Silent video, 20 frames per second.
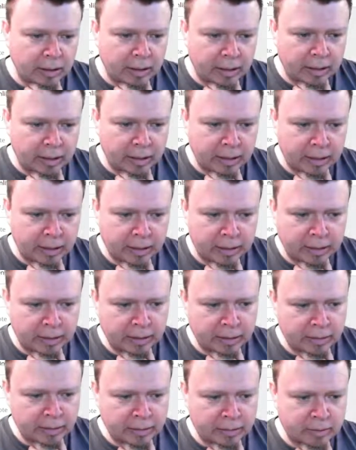
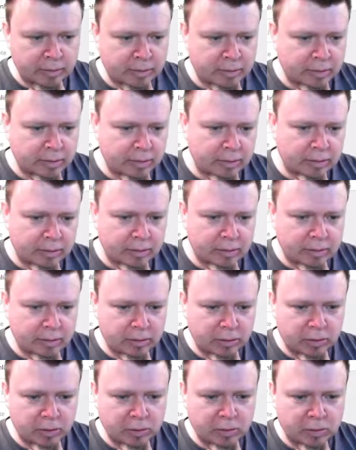And
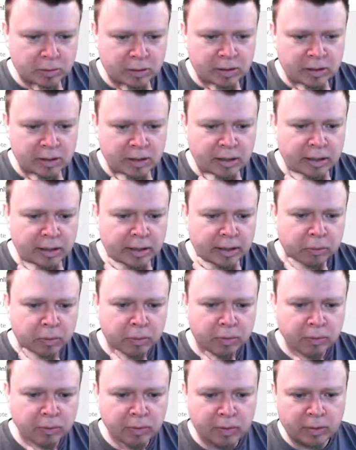you'll see
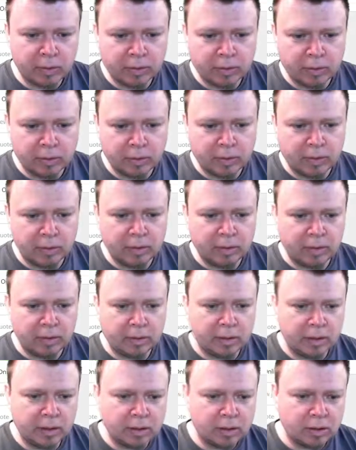with
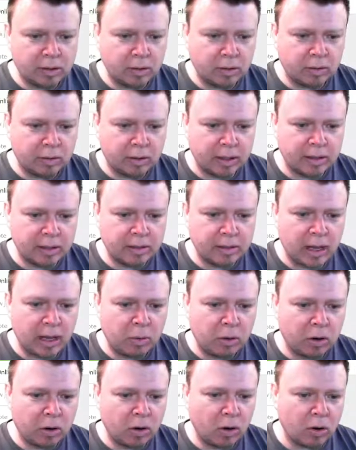this, there's
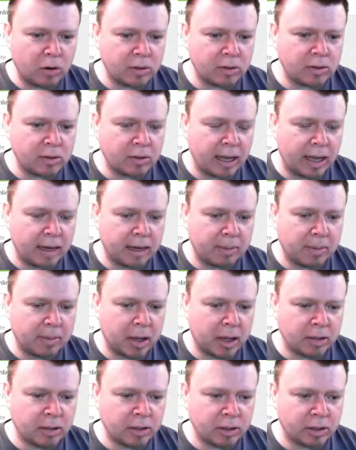now a cost and a
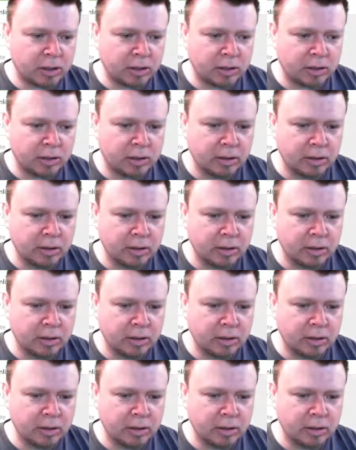margin